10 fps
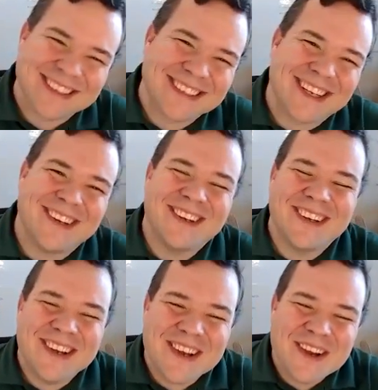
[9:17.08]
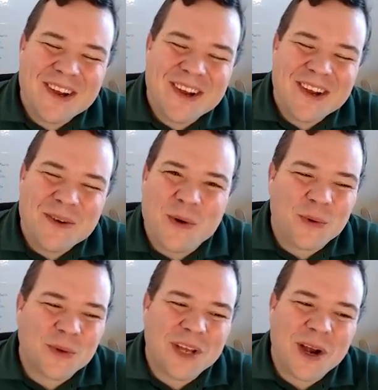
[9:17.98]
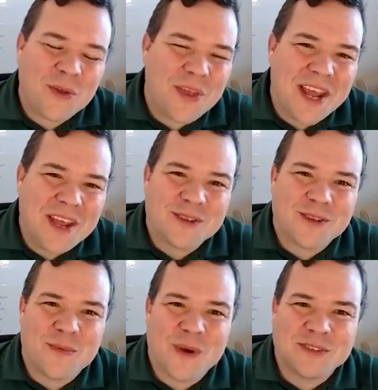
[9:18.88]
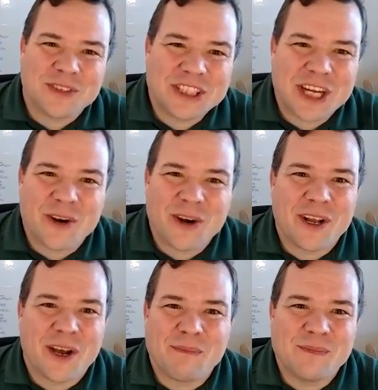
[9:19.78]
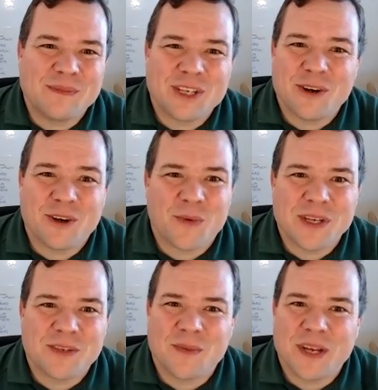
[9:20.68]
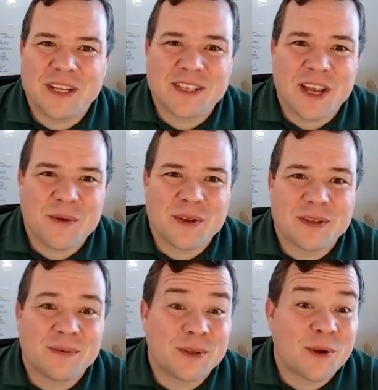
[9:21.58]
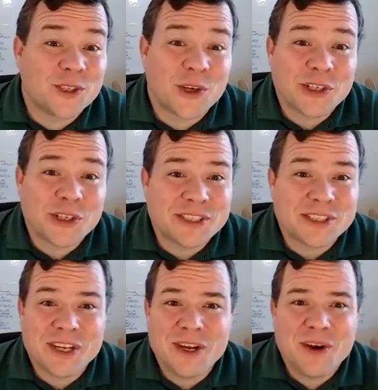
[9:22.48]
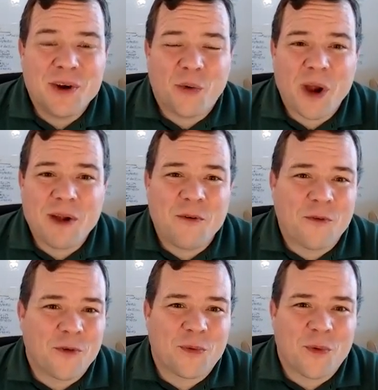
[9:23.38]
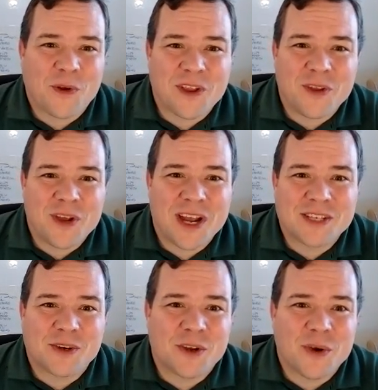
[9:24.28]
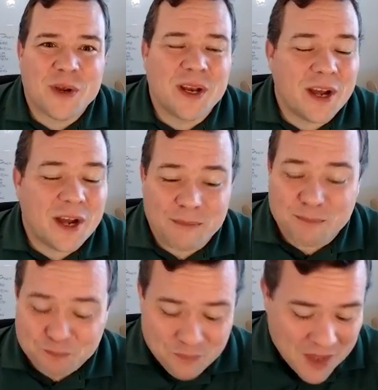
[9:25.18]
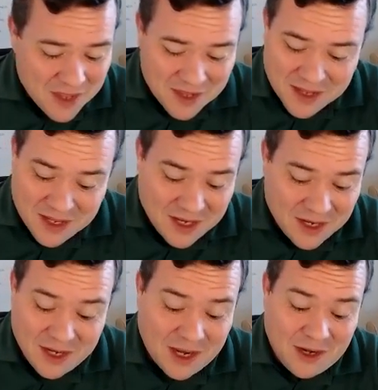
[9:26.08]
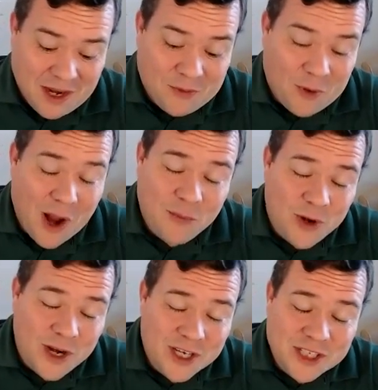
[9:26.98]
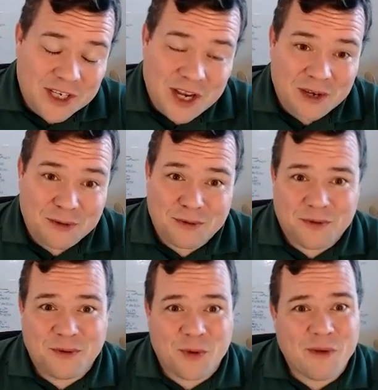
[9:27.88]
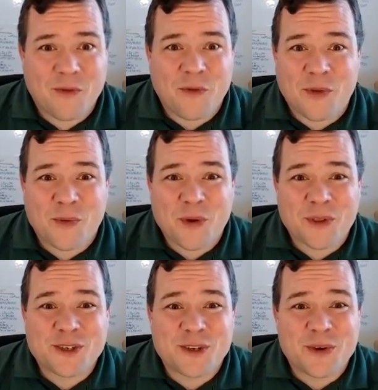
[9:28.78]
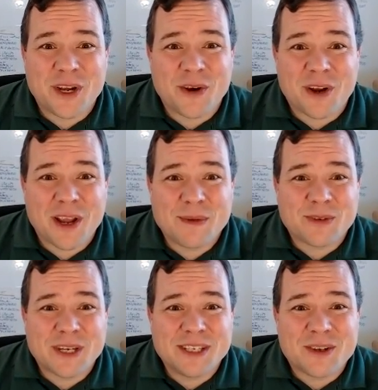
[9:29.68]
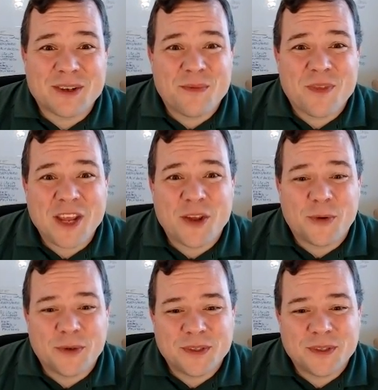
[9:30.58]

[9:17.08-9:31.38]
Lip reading: Yeah. Well, cool. Well, Darrell, thank you so much for sharing your wisdom and insight with our churches. Grateful for the work that you guys are doing at Rockbridge, and grateful for the work that you're doing here at Chemistry. So thank you.